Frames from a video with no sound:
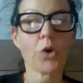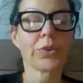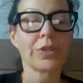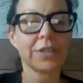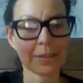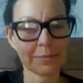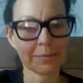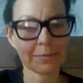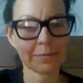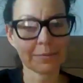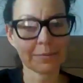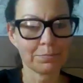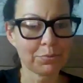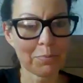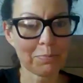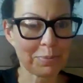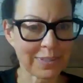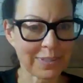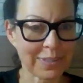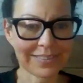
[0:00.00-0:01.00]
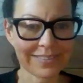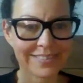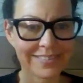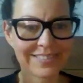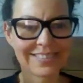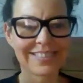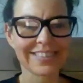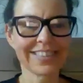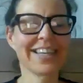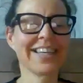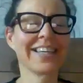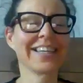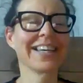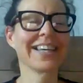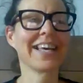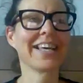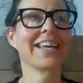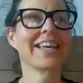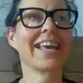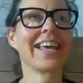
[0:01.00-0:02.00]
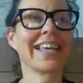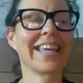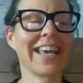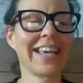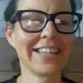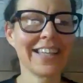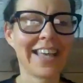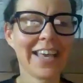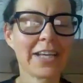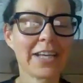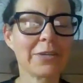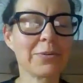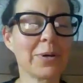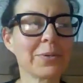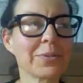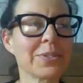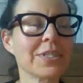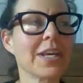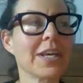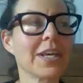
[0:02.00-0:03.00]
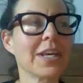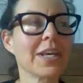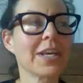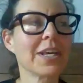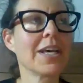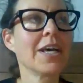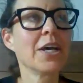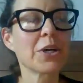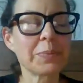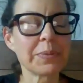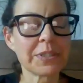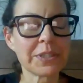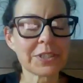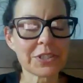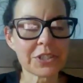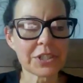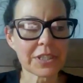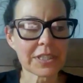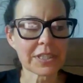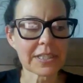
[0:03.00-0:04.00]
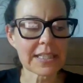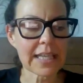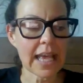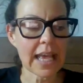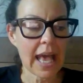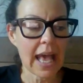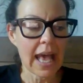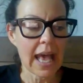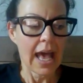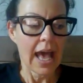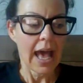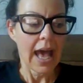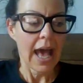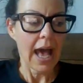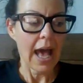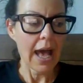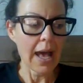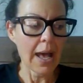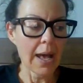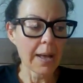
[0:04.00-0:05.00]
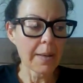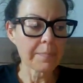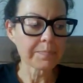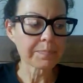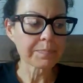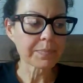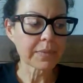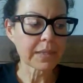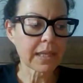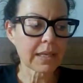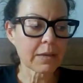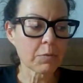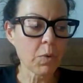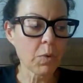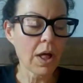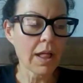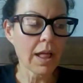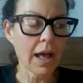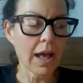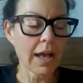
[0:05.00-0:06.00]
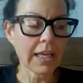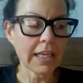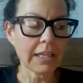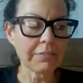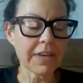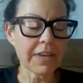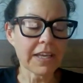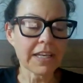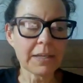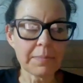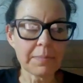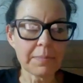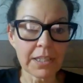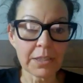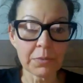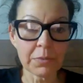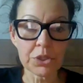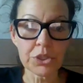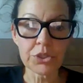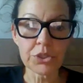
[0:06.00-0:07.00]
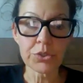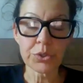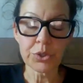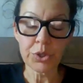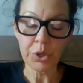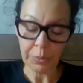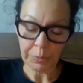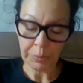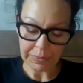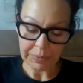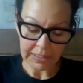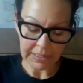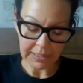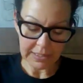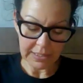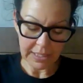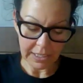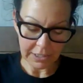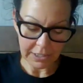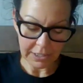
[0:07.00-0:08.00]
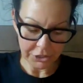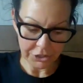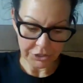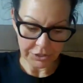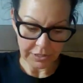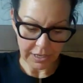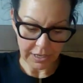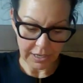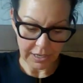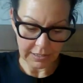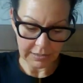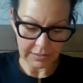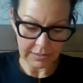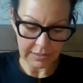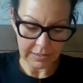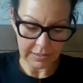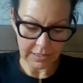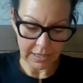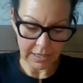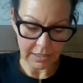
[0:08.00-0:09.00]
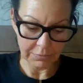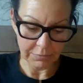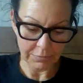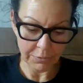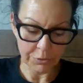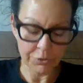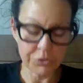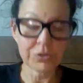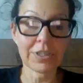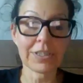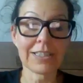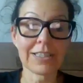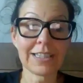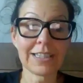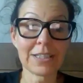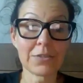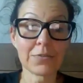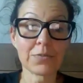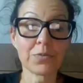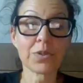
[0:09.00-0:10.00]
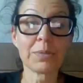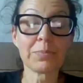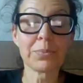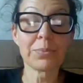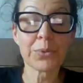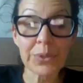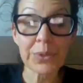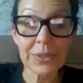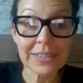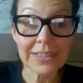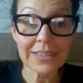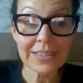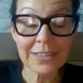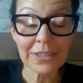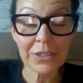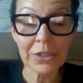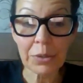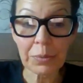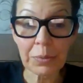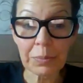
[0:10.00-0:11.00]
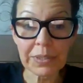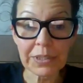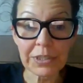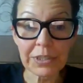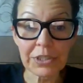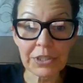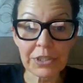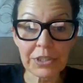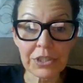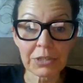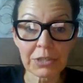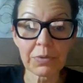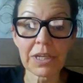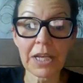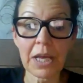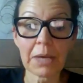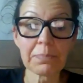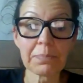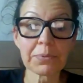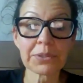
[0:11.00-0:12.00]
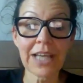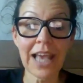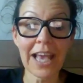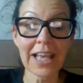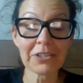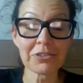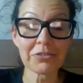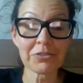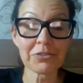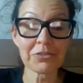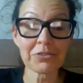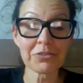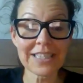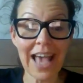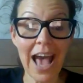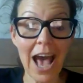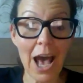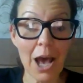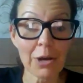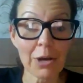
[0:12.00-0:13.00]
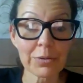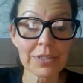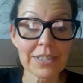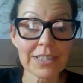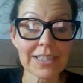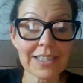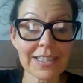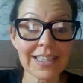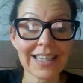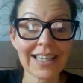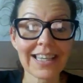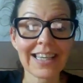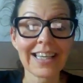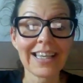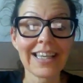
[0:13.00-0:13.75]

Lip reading: other proper, and again, equal competitions. Well, if anybody wants to compete next year, unfortunately, it's fully booked, the competition. When I put the entries out,